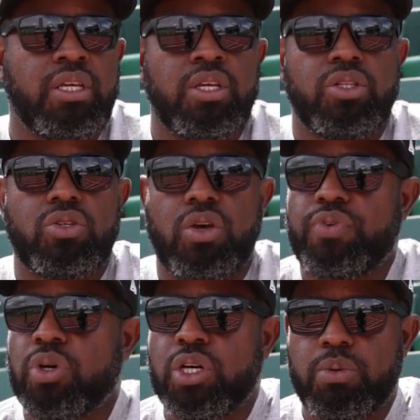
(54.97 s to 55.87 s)
So I feel
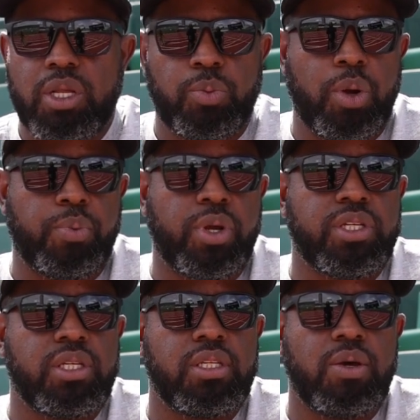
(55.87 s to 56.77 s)
good about the
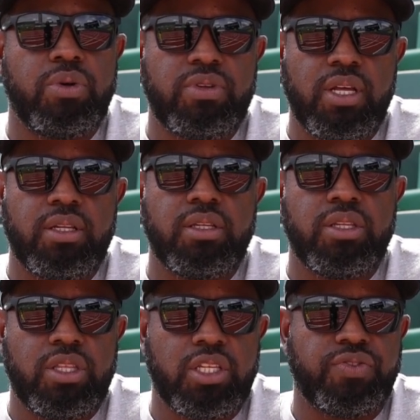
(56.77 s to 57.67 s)
preparation that we've done
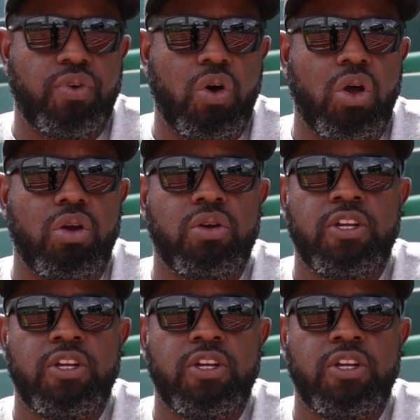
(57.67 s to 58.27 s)
thus far.